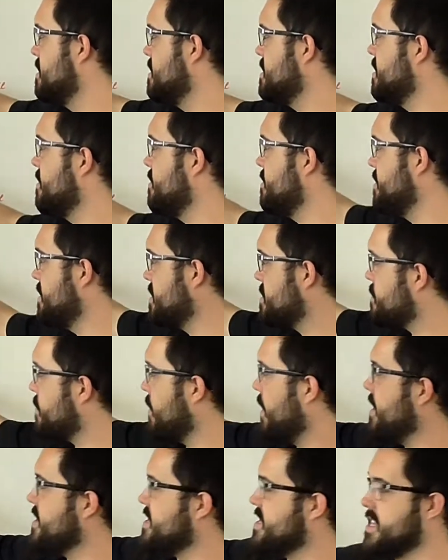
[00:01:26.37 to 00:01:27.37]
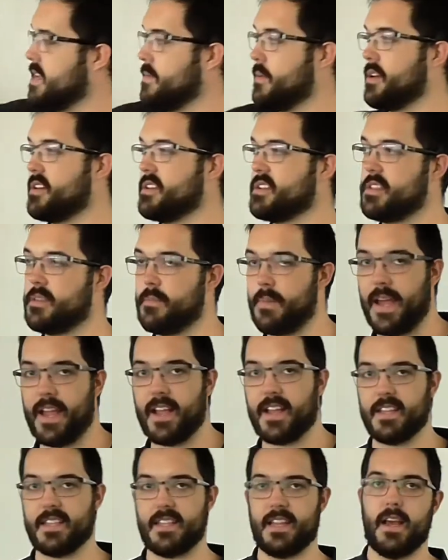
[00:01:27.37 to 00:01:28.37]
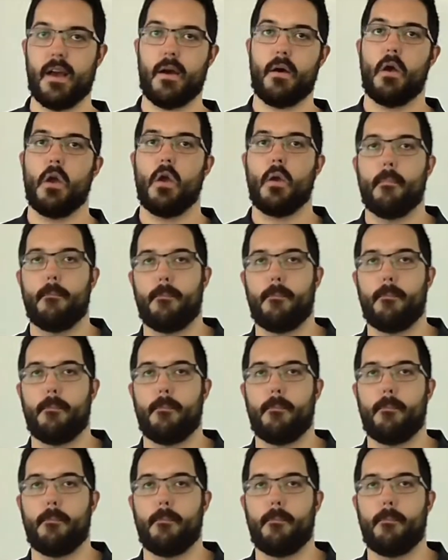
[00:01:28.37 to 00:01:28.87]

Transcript: So this price here, because the bank is now